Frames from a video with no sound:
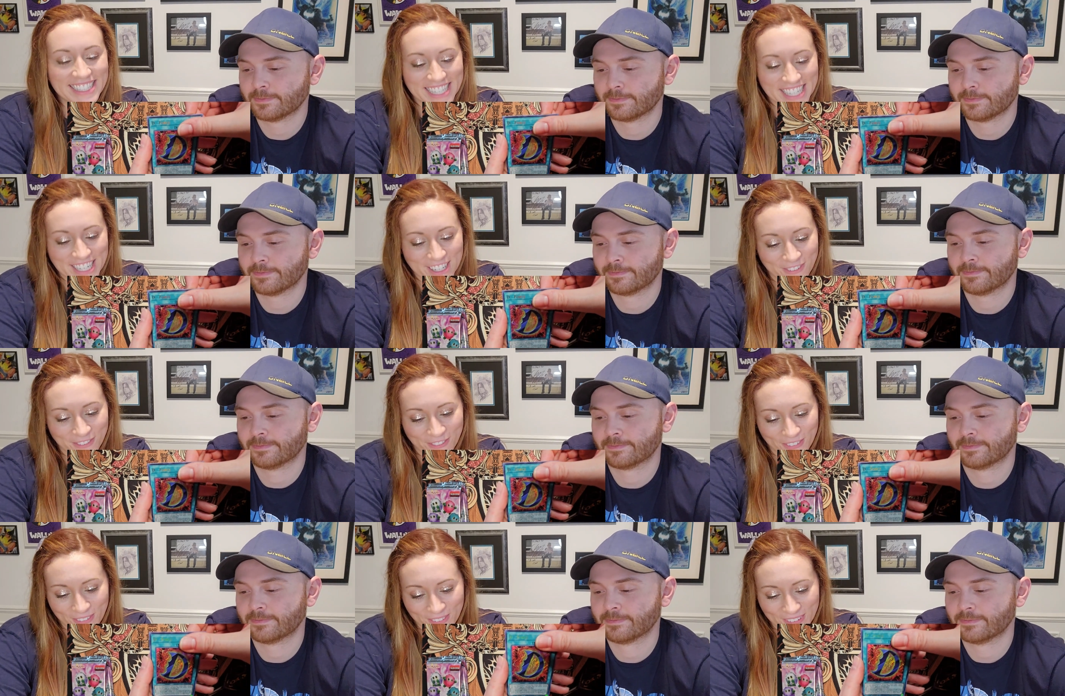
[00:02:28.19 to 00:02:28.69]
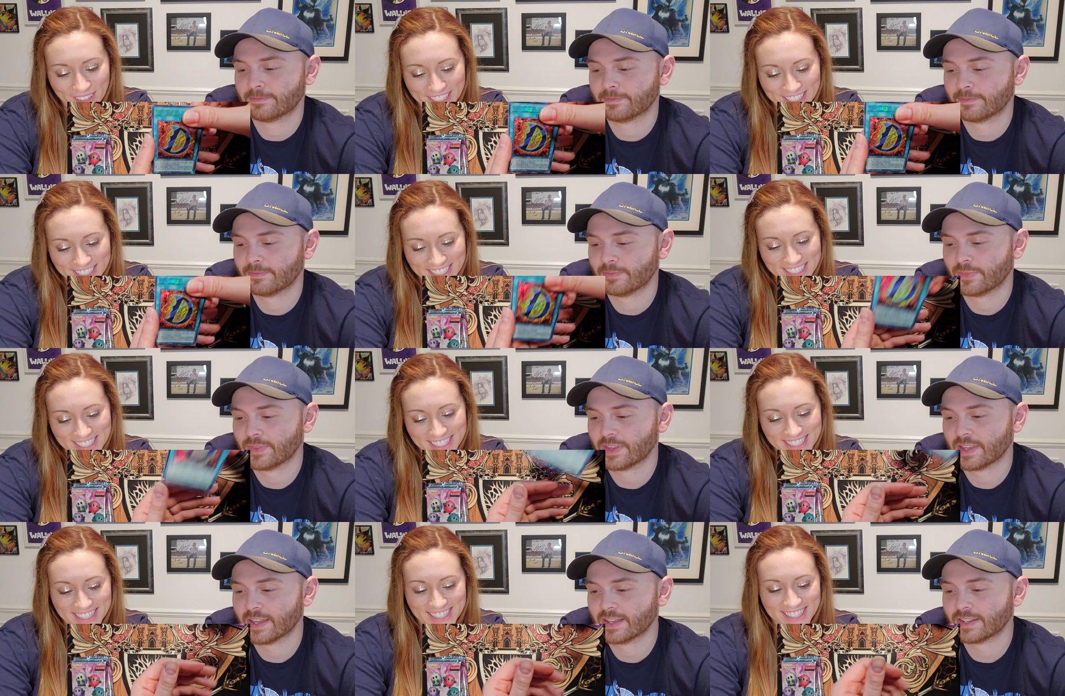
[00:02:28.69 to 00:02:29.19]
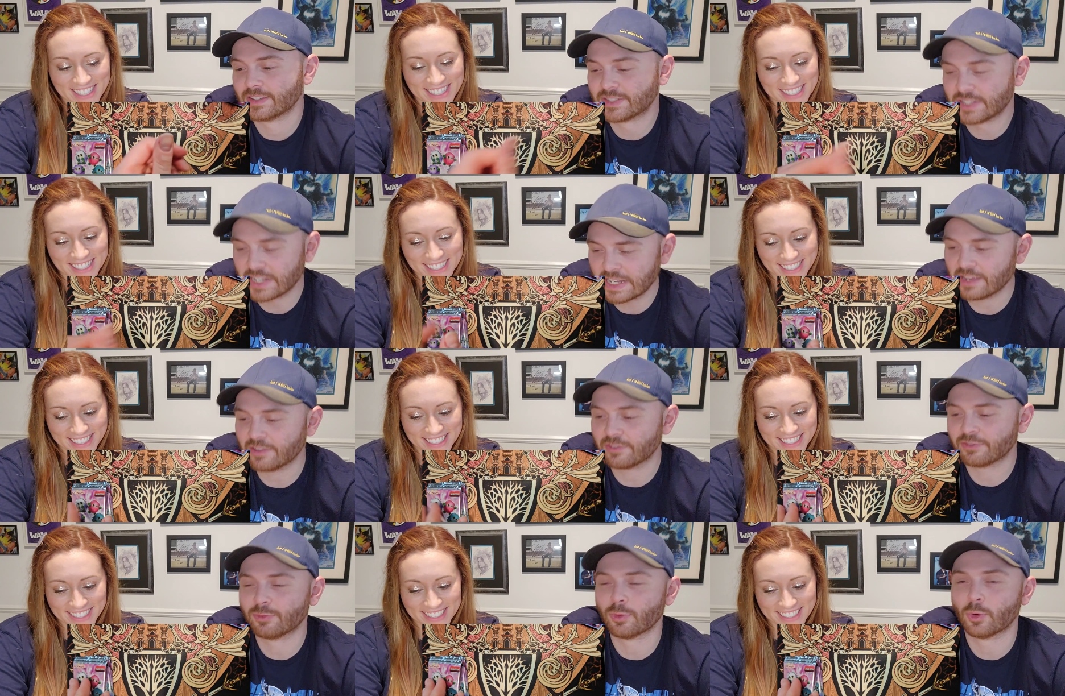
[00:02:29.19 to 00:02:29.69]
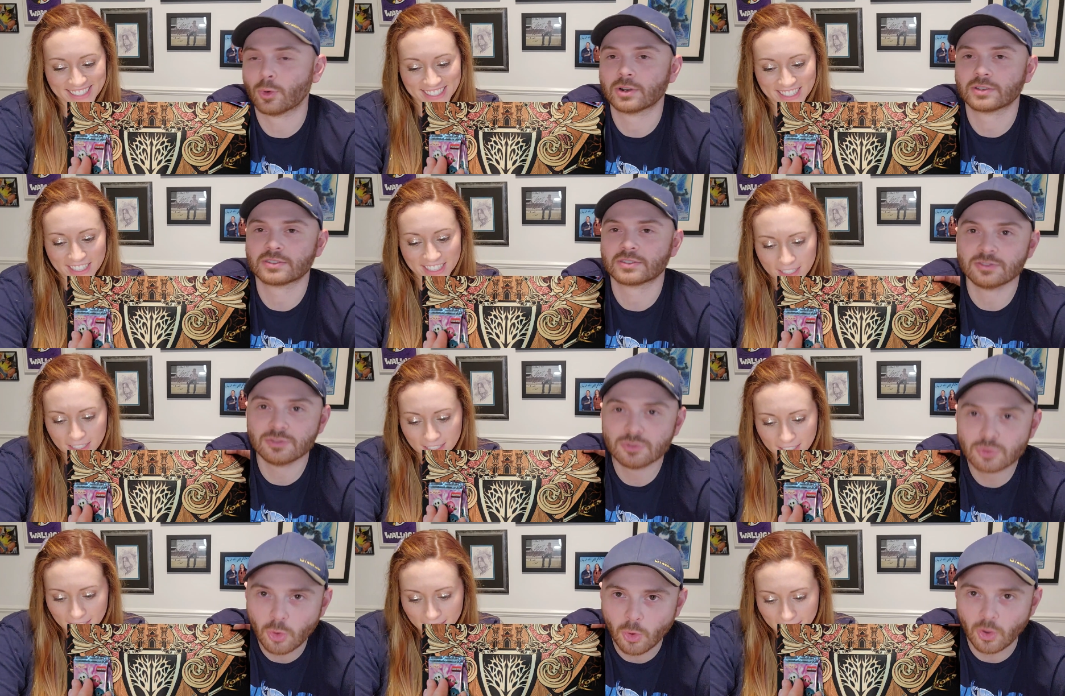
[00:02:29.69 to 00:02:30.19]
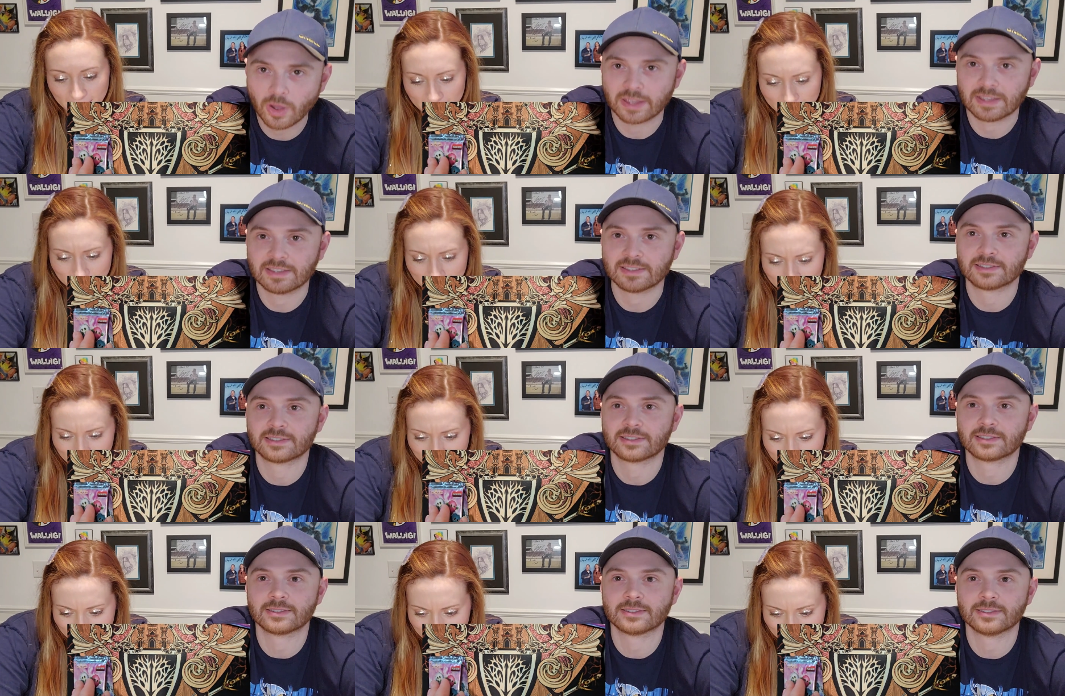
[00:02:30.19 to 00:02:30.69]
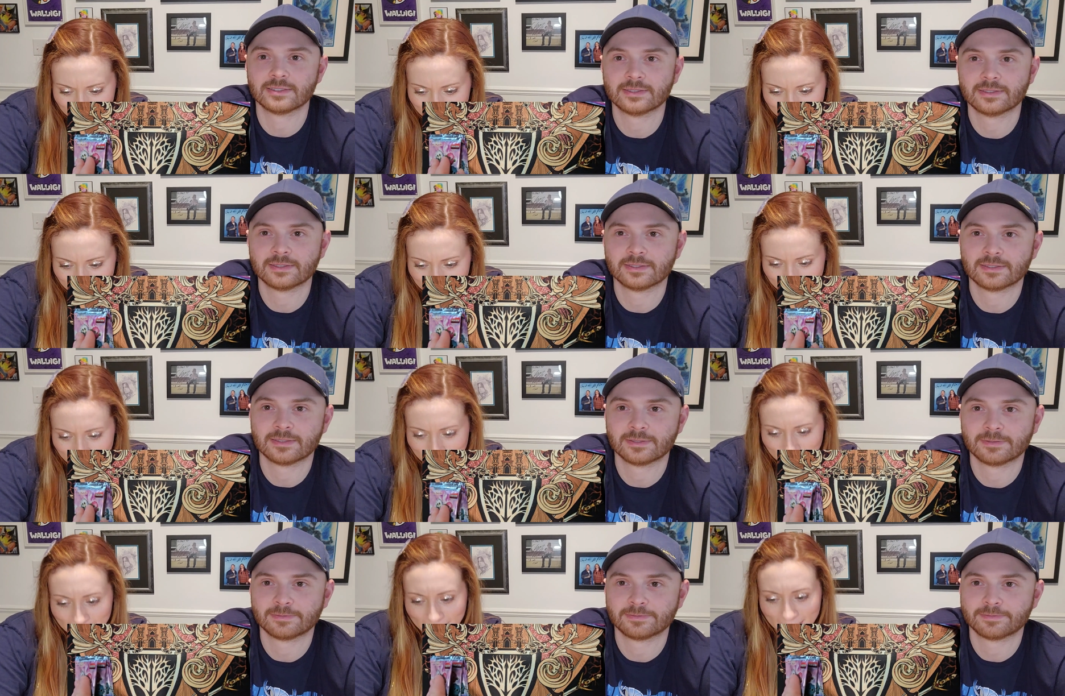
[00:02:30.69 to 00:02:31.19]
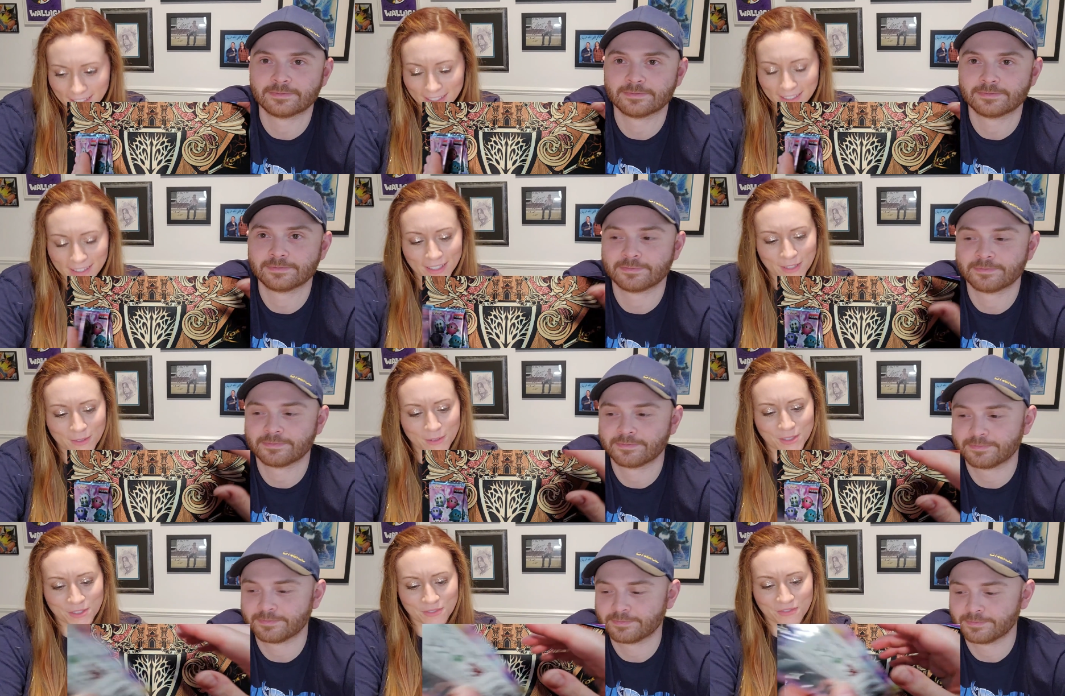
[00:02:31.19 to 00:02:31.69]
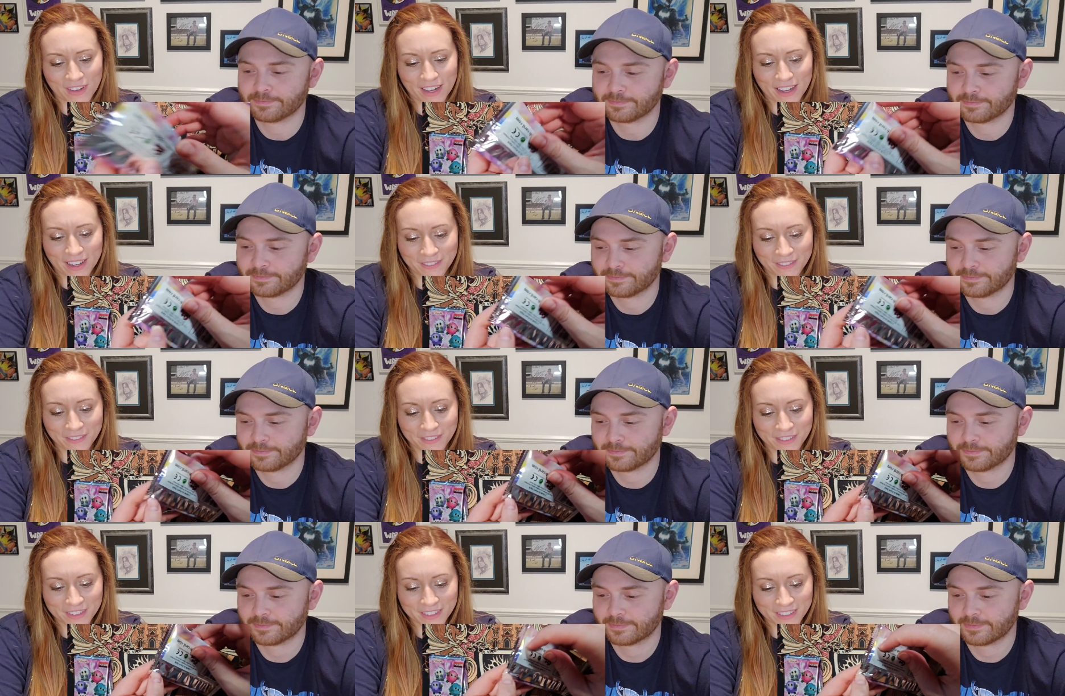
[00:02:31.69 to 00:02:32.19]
Speaker 1: D-force.
Speaker 2: D-force, nice.
Speaker 1: Yeah, that was five.